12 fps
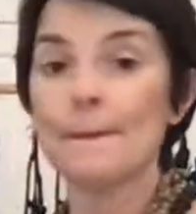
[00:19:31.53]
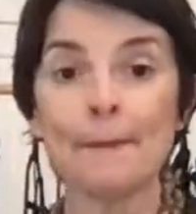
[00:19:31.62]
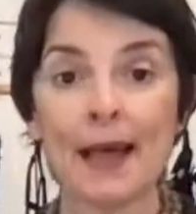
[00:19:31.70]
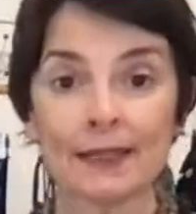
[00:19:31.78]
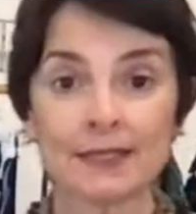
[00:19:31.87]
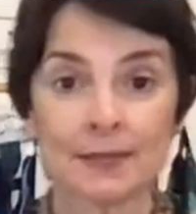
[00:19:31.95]

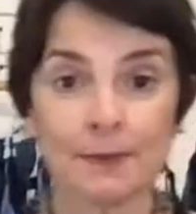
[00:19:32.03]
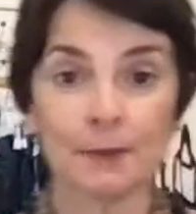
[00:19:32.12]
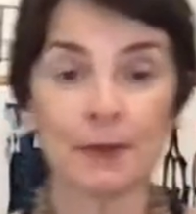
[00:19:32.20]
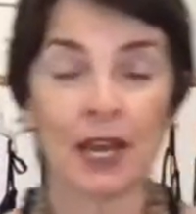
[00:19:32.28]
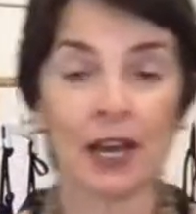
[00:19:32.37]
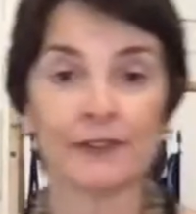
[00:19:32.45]

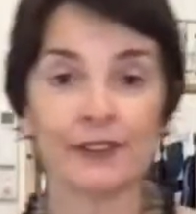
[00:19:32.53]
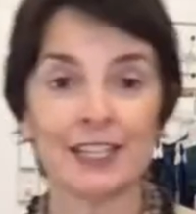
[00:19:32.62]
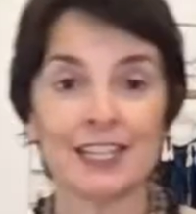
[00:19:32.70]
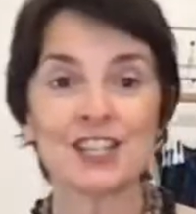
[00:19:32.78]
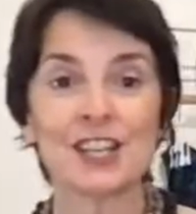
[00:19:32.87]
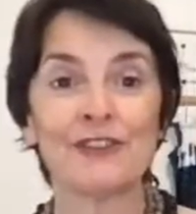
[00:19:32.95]
maximum
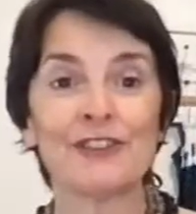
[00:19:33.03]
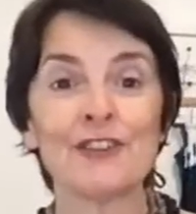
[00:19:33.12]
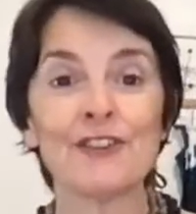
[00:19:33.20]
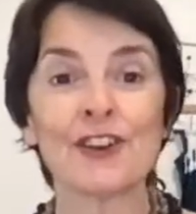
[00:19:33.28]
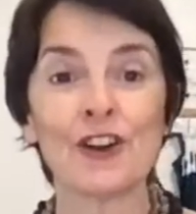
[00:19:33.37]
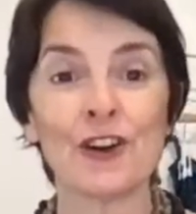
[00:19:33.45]
coverage, if
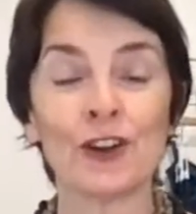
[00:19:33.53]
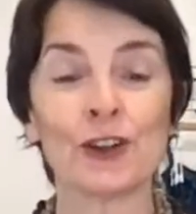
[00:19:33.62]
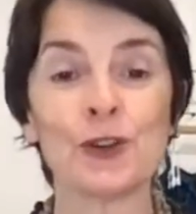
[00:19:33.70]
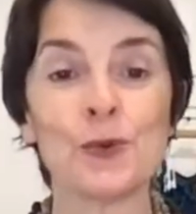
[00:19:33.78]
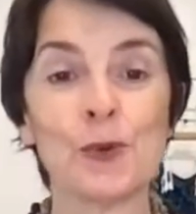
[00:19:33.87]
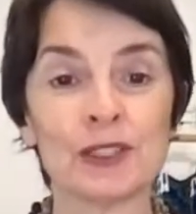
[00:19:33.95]
you're a girl
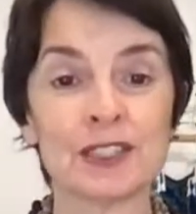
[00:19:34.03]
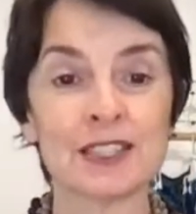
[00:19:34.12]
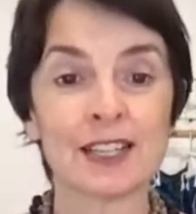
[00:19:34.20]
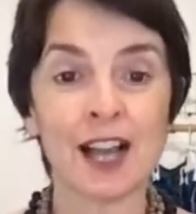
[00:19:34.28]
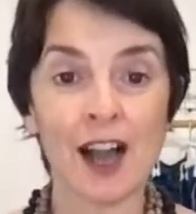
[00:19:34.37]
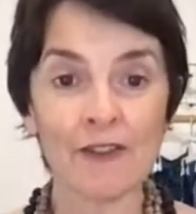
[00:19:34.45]
who wants
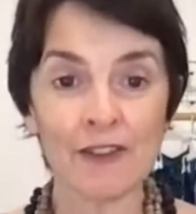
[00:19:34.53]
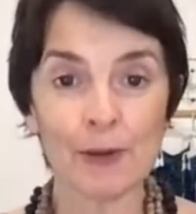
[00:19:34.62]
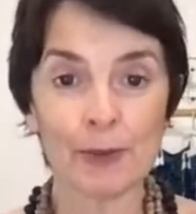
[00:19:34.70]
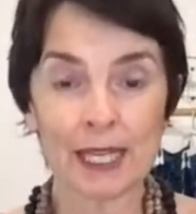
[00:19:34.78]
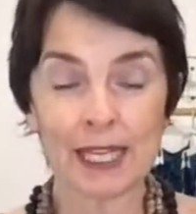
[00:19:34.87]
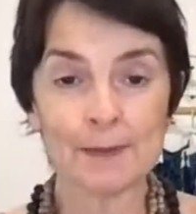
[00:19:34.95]
to cover
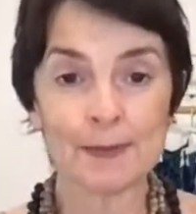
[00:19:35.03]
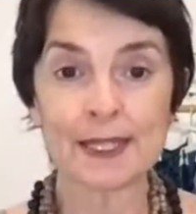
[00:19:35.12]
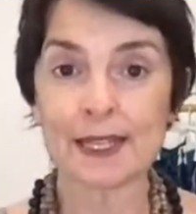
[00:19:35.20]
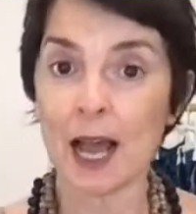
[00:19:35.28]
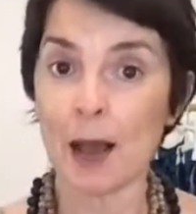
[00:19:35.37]
up hips and